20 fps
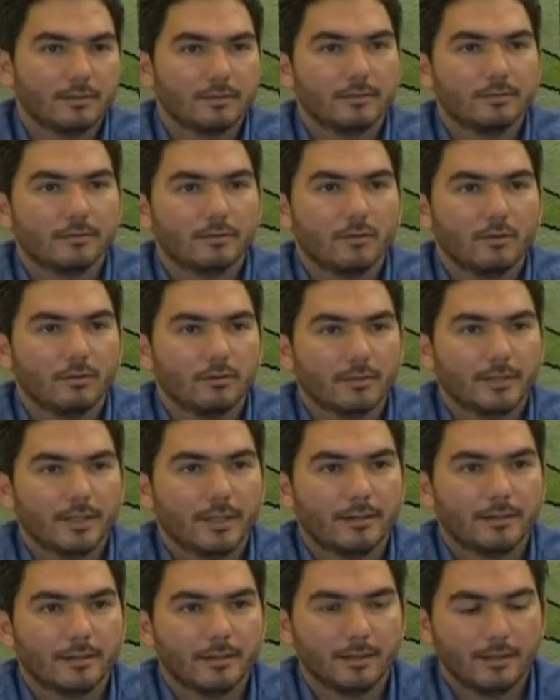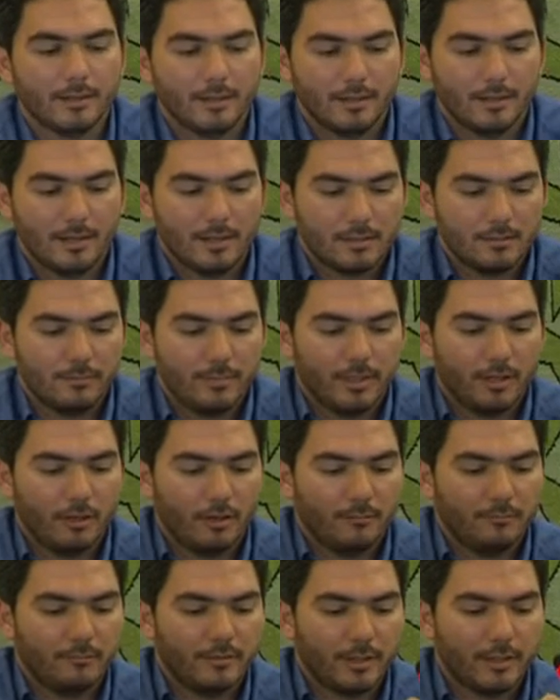as it's called there, has
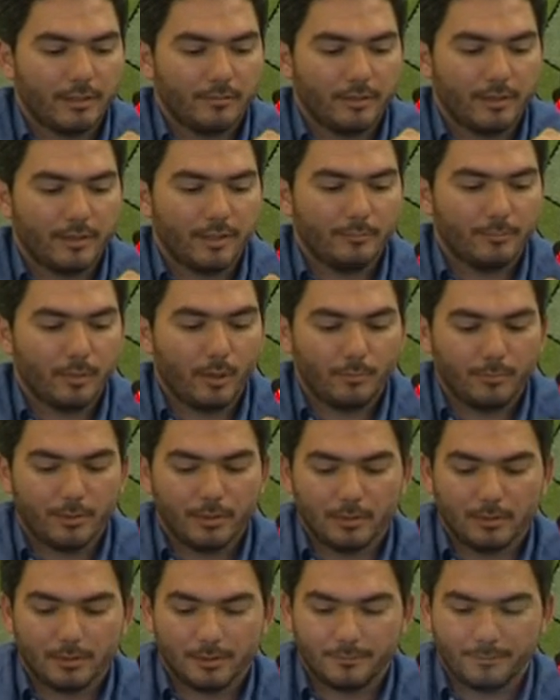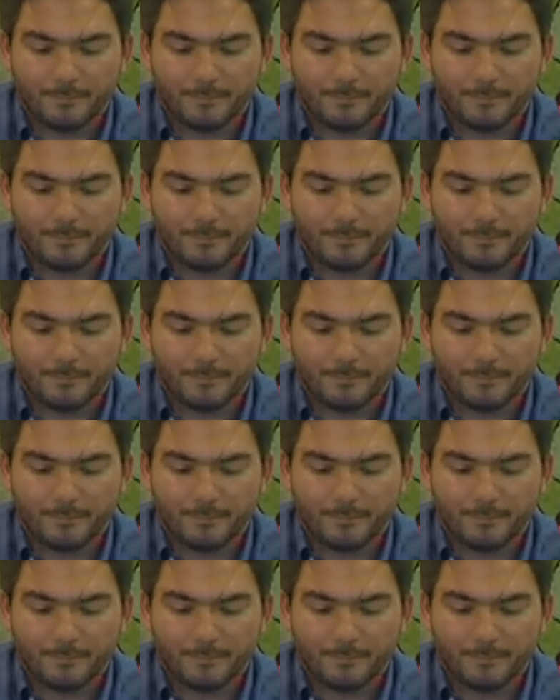become very, very popular.